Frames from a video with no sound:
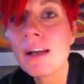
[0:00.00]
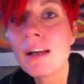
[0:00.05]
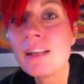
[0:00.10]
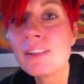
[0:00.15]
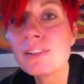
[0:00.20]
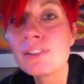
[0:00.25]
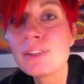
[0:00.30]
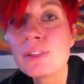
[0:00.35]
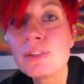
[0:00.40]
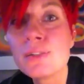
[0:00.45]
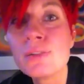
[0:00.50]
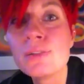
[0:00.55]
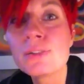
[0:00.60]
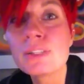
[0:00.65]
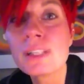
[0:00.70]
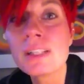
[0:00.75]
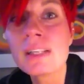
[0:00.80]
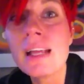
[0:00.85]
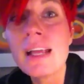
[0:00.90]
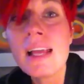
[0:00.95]

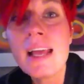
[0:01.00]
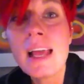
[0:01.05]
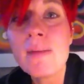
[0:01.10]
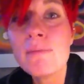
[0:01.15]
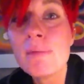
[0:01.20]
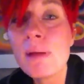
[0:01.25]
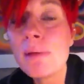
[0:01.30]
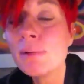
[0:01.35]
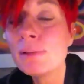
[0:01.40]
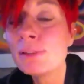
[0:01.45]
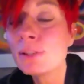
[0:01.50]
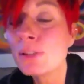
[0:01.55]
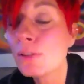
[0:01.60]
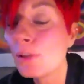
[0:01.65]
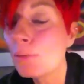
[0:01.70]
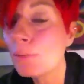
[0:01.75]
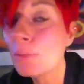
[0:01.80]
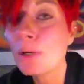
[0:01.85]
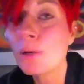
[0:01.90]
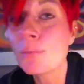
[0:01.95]
issues, and maybe showing
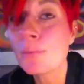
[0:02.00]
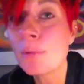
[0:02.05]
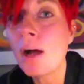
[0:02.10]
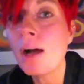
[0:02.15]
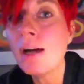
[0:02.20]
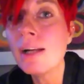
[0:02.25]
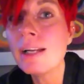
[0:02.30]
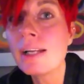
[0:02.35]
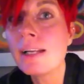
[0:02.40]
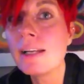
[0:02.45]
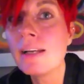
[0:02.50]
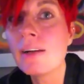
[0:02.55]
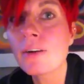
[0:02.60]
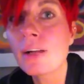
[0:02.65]
up in our body.